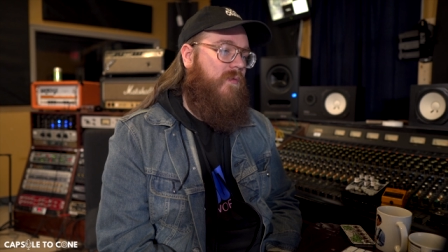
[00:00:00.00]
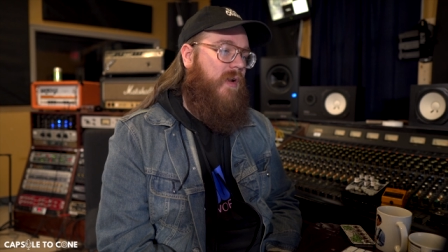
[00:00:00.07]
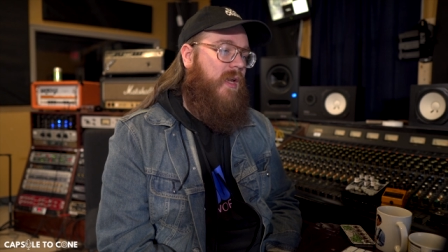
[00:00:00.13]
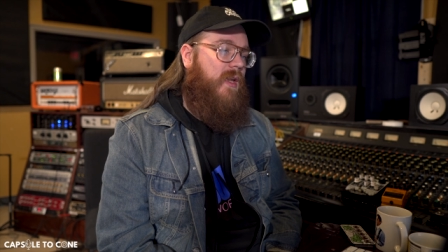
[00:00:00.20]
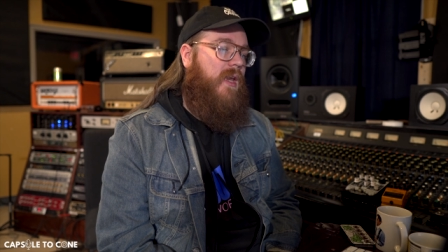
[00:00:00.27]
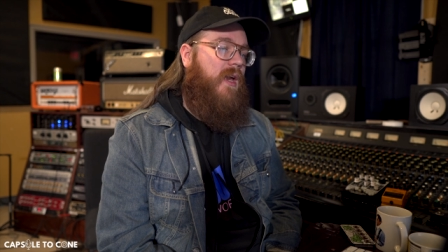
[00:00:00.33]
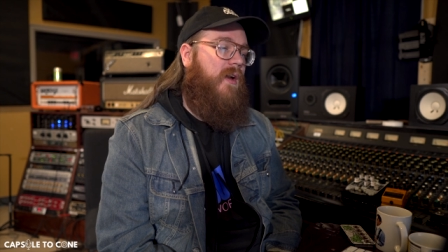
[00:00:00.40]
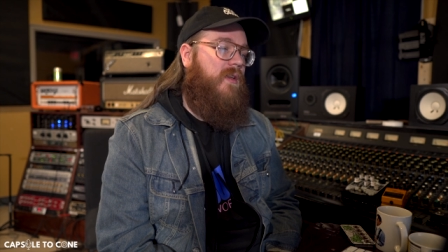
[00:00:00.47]

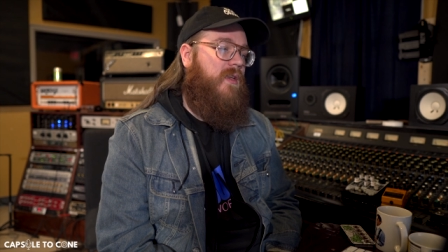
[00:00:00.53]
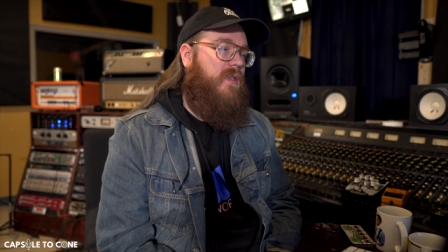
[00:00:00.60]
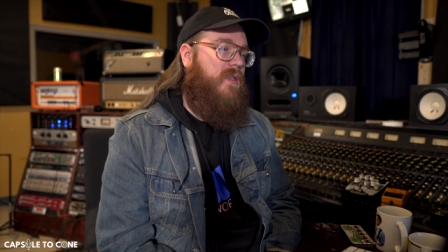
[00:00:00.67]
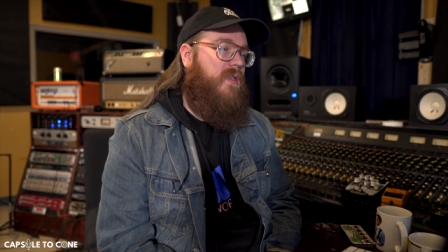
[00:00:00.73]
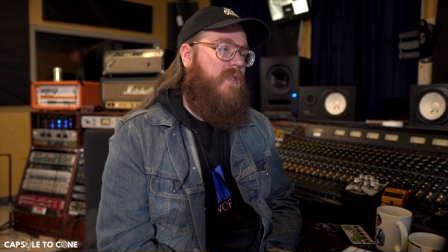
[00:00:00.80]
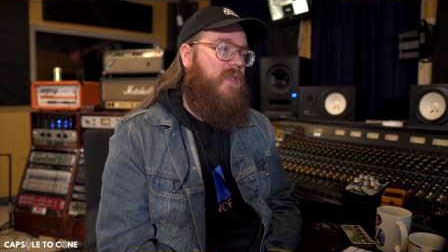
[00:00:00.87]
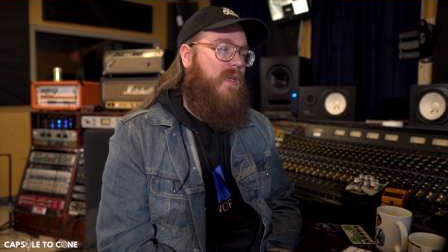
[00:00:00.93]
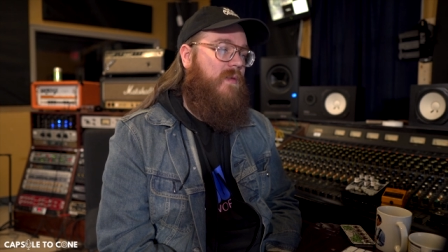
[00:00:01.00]
right now it
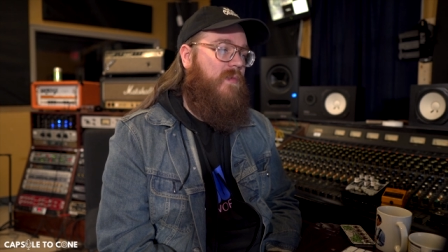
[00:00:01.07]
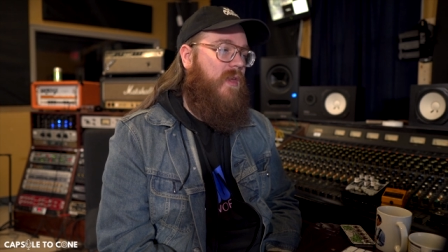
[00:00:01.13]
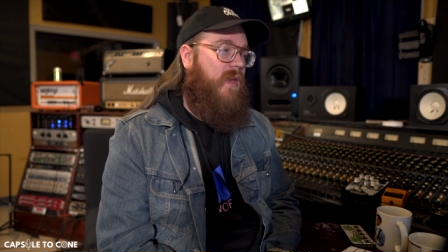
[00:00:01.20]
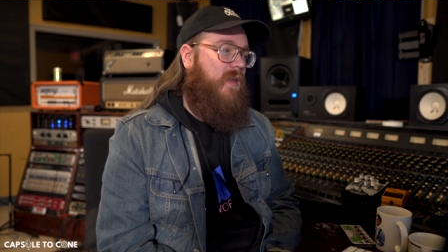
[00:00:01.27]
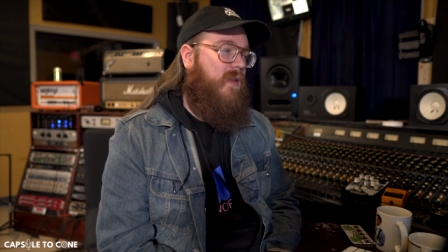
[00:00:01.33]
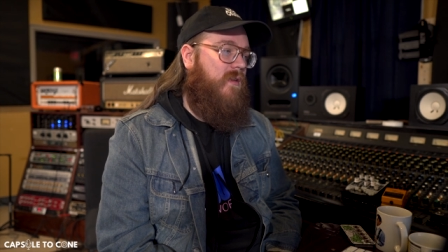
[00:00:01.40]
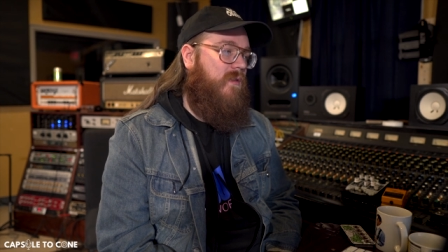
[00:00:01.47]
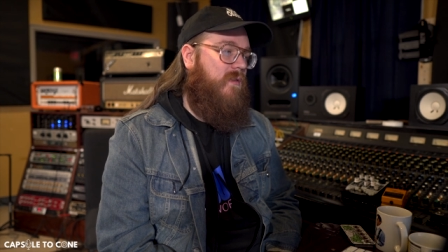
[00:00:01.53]
doesn't seem
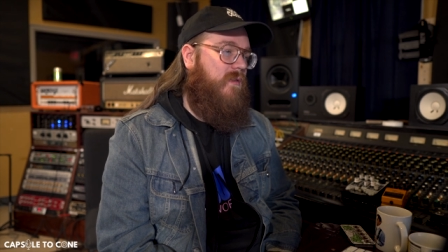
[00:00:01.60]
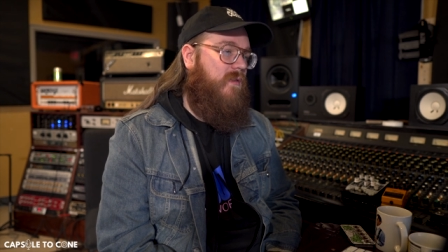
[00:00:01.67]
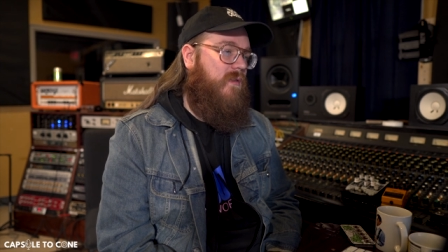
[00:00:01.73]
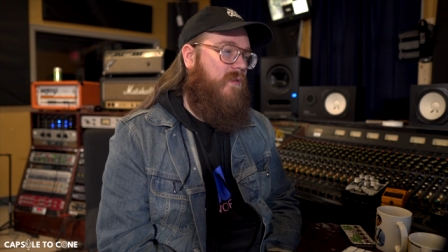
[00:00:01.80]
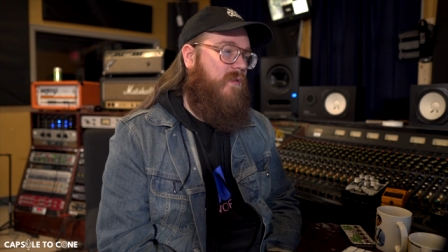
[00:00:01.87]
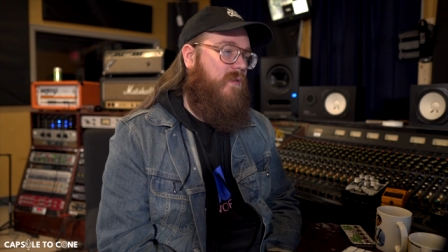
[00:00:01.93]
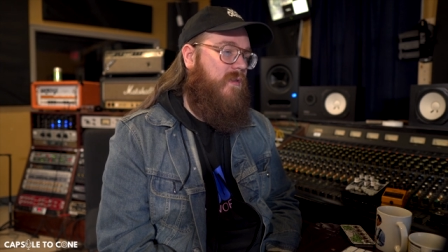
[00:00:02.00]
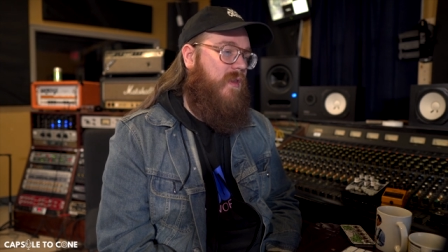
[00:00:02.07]
like
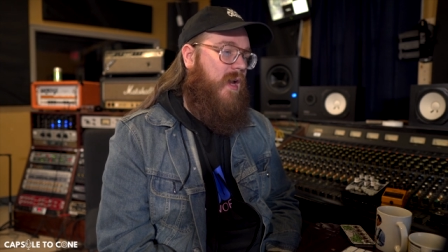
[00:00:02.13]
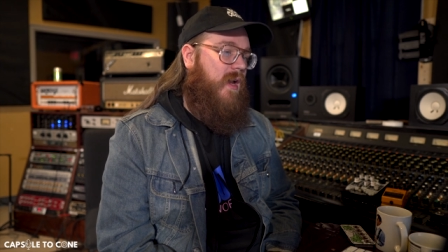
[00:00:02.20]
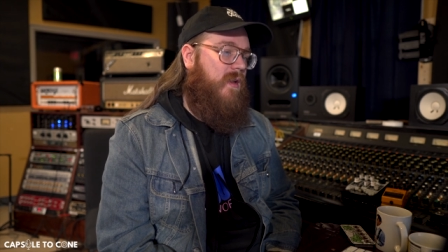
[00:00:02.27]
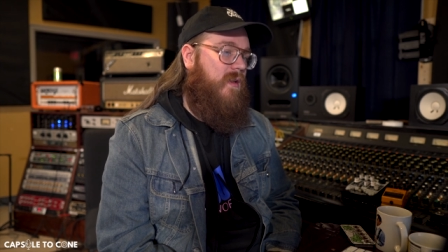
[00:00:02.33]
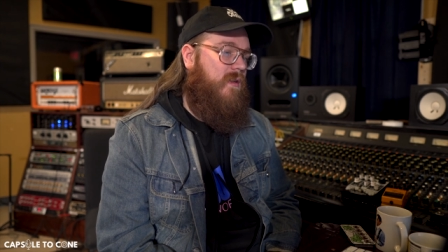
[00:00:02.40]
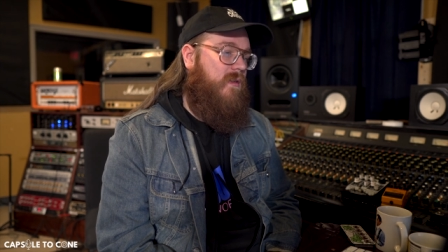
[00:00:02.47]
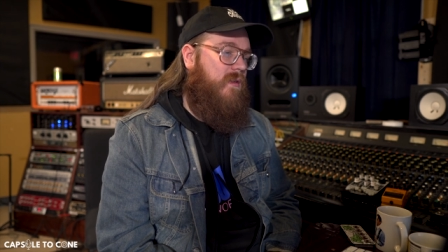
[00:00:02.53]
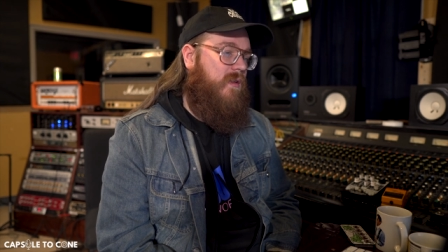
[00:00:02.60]

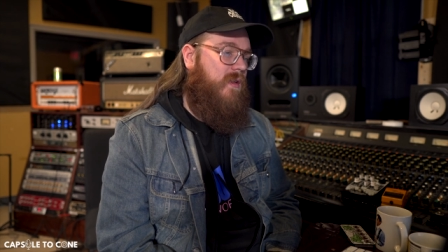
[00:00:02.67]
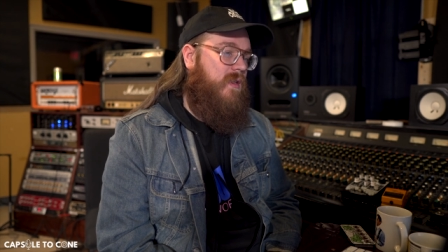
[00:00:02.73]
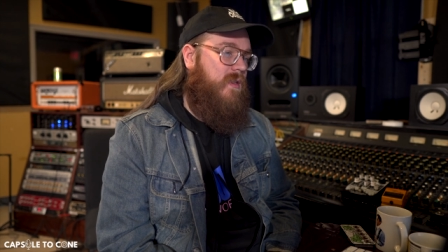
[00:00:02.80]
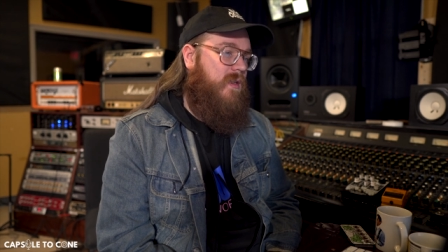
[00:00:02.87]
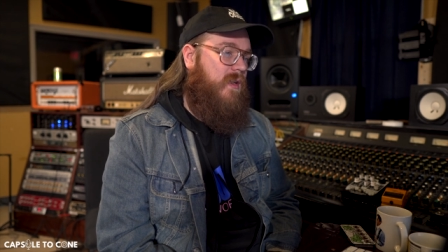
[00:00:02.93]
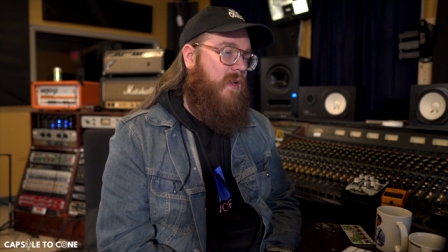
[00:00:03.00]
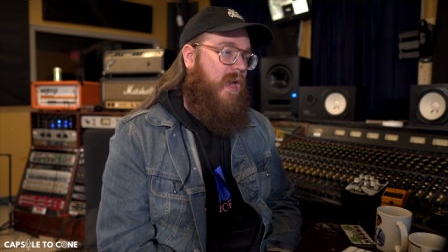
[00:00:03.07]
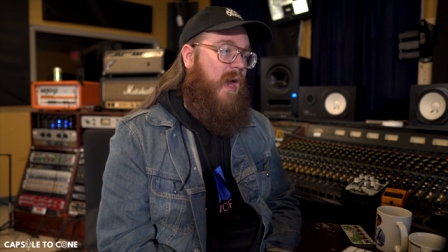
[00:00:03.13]
that
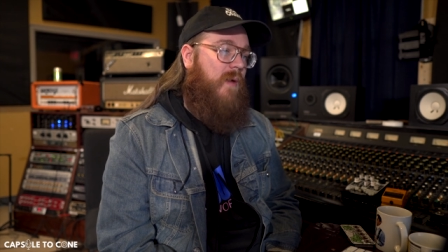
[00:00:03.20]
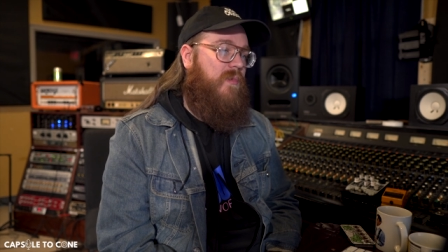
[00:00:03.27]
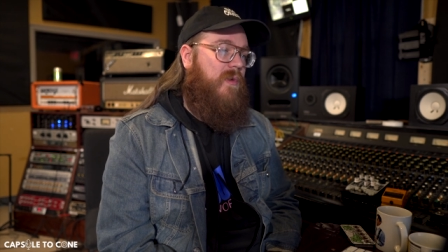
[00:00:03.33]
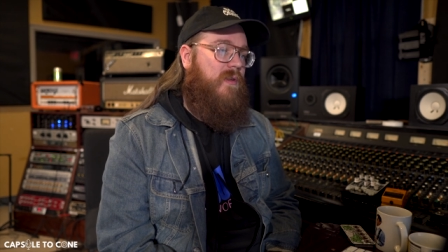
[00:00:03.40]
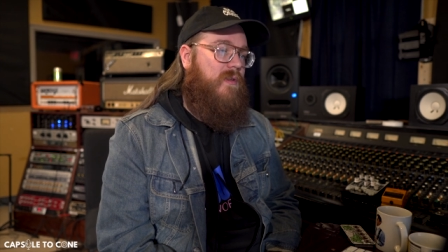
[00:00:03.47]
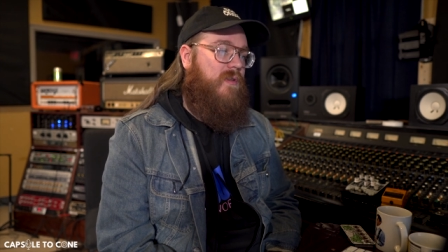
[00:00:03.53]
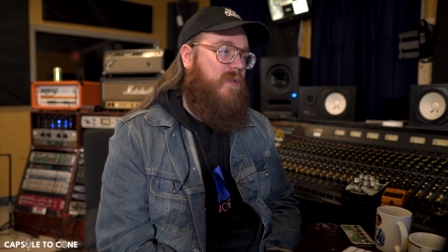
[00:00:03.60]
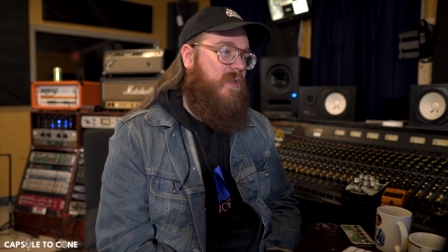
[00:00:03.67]
is going to
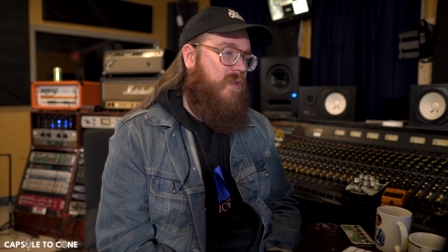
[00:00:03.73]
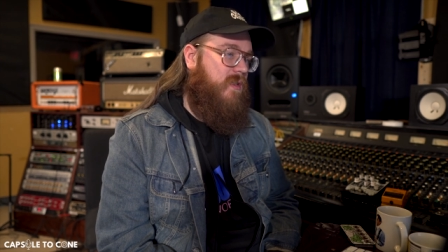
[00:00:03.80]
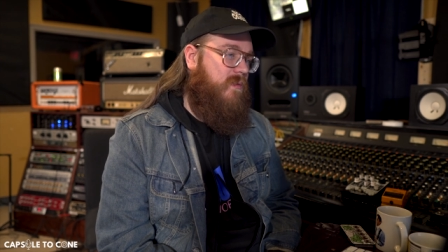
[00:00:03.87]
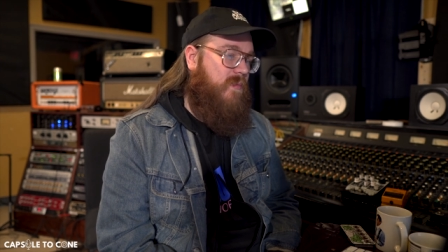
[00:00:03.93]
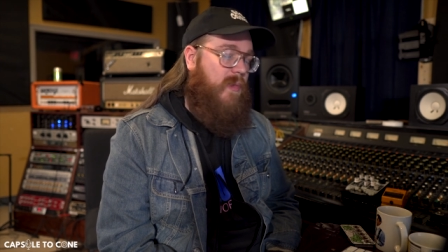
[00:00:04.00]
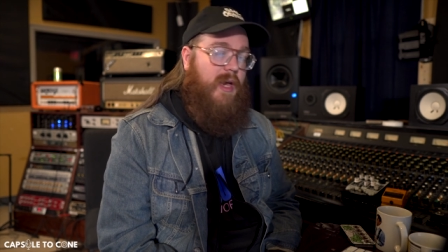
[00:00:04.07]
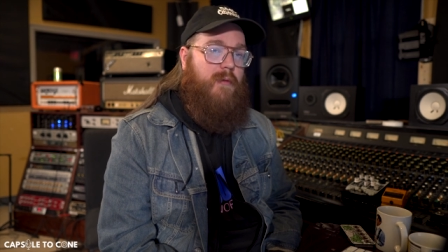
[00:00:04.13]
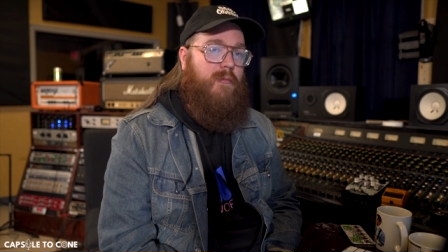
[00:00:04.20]
happen
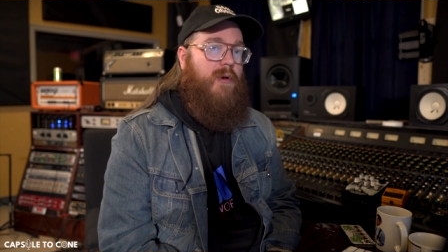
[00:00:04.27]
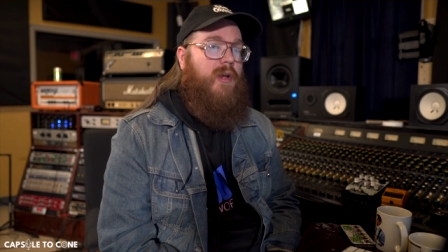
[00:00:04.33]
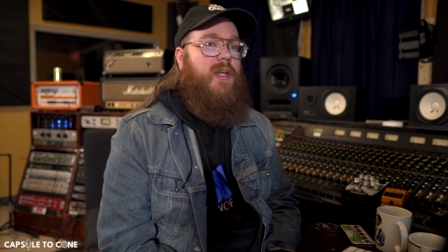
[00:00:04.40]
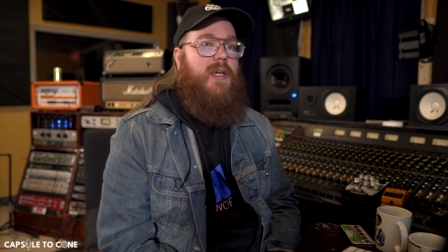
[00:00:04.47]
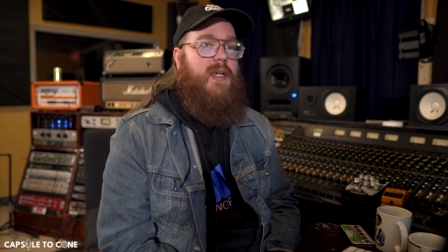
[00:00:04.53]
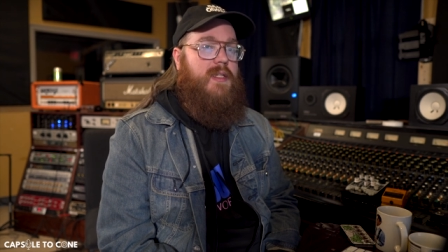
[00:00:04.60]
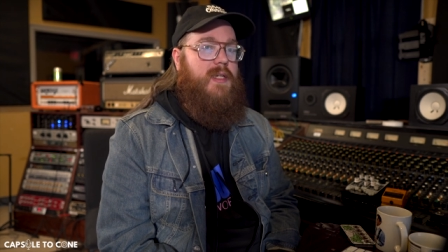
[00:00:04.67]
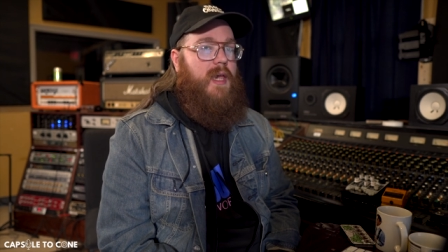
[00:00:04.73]
just by
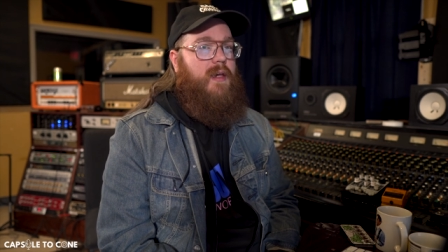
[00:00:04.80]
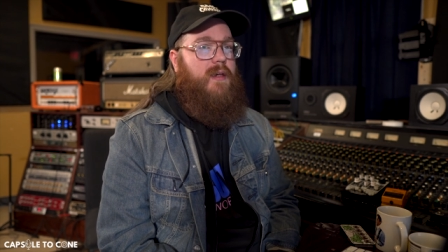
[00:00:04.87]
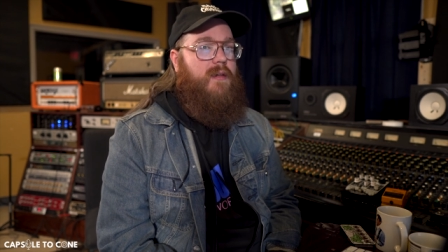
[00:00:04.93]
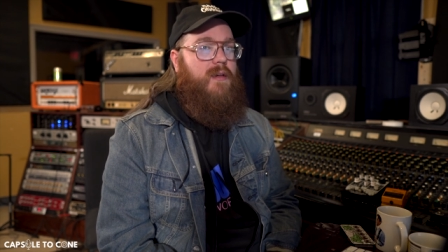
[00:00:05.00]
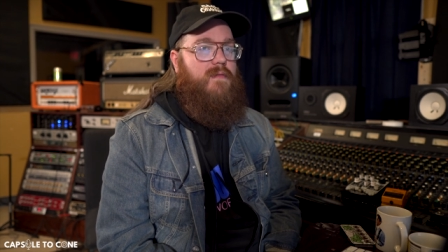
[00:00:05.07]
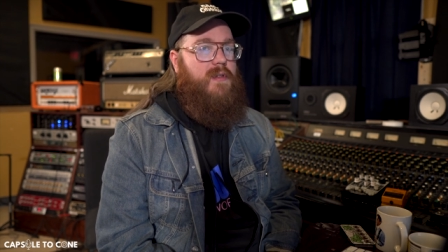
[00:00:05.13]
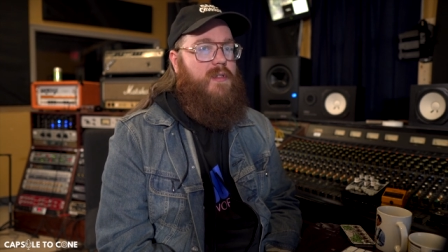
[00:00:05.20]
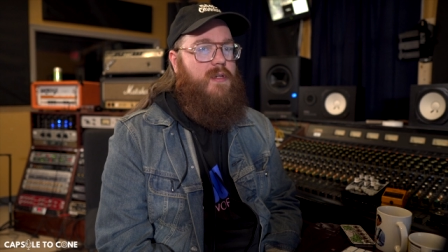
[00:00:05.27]
running a take
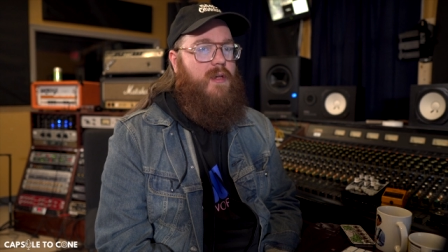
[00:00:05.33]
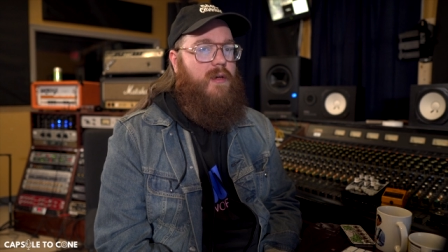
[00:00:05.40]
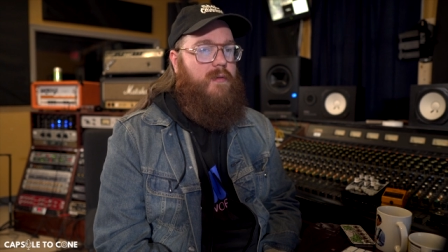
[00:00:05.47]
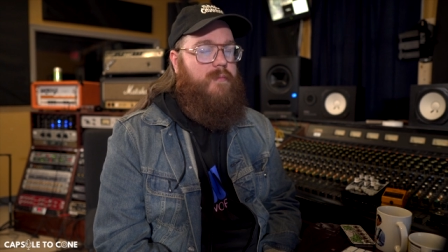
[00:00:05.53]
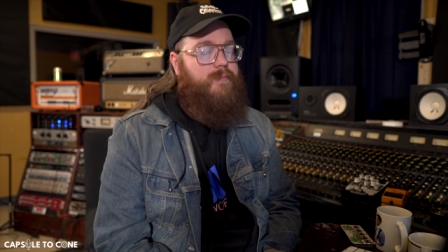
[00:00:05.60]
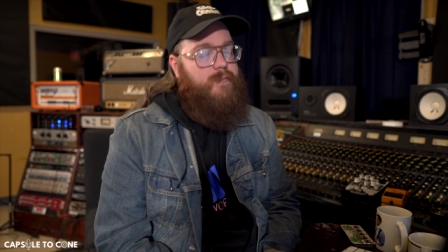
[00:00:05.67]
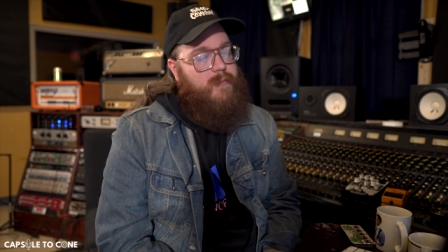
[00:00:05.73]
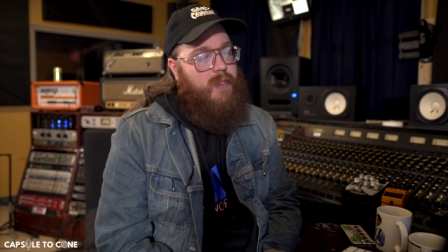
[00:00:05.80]
of the song. Yeah.